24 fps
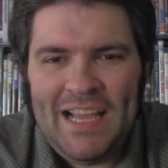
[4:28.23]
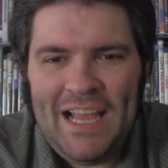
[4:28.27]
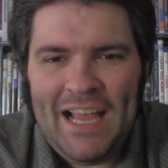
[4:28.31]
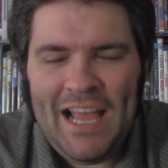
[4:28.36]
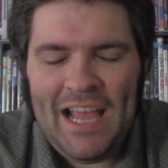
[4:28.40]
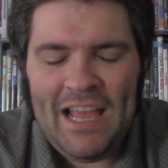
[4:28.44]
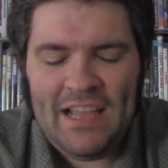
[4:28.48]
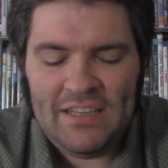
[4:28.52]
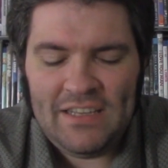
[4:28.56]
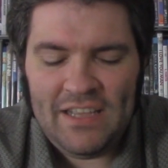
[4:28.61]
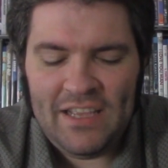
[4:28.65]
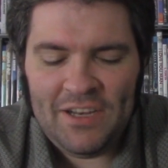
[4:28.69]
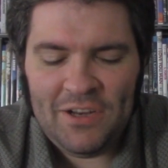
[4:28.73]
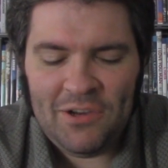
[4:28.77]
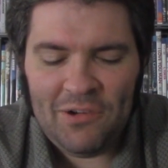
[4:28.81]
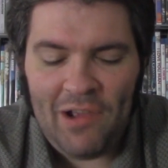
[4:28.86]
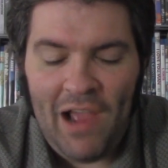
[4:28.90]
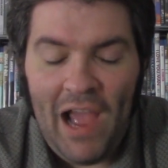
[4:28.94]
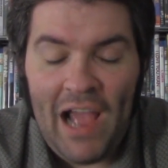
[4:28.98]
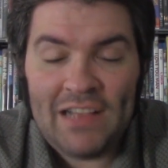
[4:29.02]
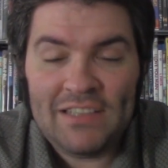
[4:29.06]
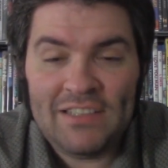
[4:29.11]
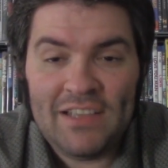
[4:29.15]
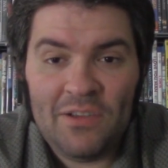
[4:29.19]
and
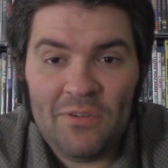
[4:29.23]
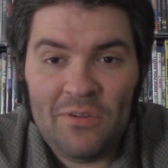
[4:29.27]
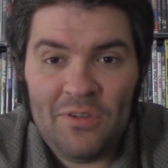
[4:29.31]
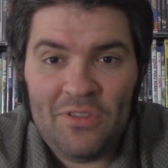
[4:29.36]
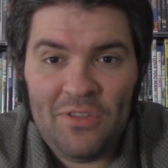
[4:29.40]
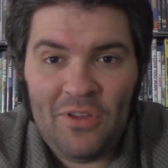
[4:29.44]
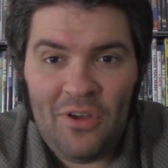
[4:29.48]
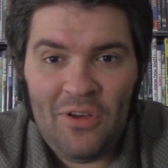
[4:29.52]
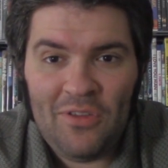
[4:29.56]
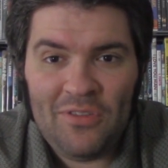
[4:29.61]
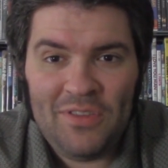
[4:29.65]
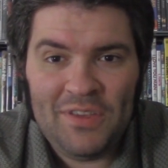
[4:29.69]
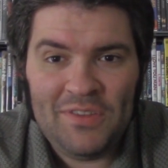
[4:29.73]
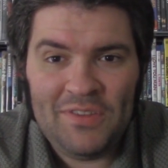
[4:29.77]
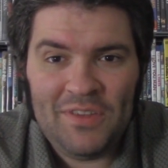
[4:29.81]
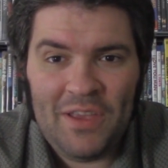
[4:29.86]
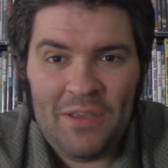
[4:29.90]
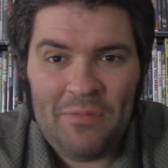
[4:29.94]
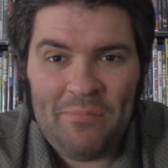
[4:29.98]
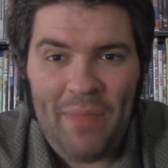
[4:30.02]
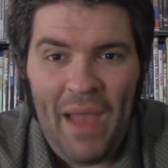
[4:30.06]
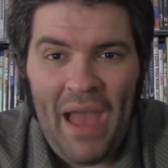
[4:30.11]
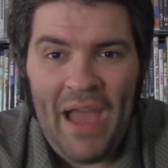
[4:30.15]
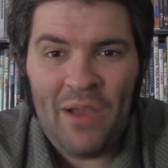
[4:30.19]
interacting with all these
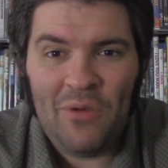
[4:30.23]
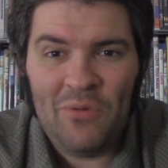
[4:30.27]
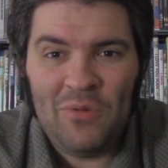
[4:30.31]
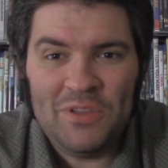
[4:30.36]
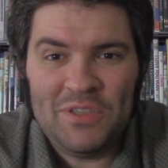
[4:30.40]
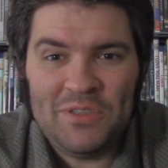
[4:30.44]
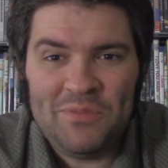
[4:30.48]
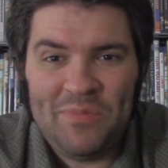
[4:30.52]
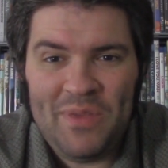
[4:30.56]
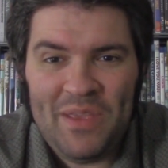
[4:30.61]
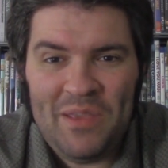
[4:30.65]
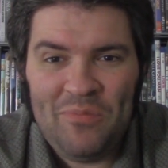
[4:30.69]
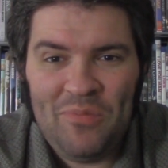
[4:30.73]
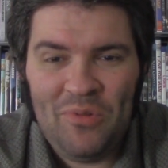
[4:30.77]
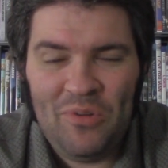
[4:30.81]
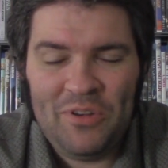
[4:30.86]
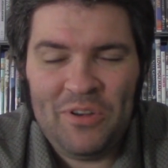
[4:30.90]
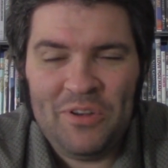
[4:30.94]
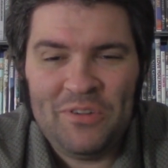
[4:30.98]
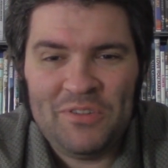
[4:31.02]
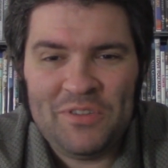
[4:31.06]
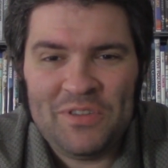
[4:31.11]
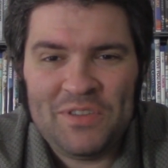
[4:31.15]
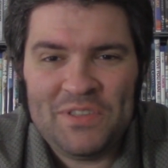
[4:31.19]
like backwoods people and
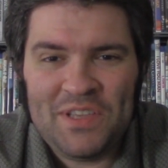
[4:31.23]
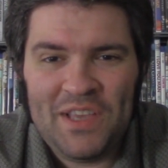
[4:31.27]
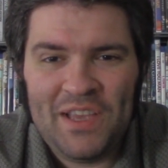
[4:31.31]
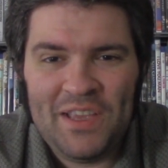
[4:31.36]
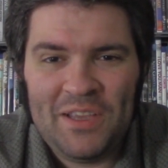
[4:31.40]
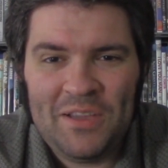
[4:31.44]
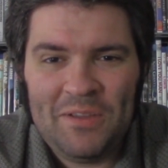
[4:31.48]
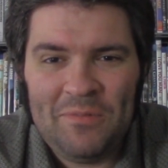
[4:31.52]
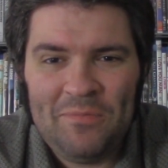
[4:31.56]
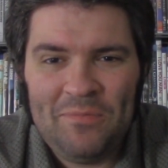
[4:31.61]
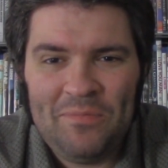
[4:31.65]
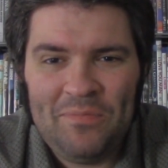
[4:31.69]
you're just like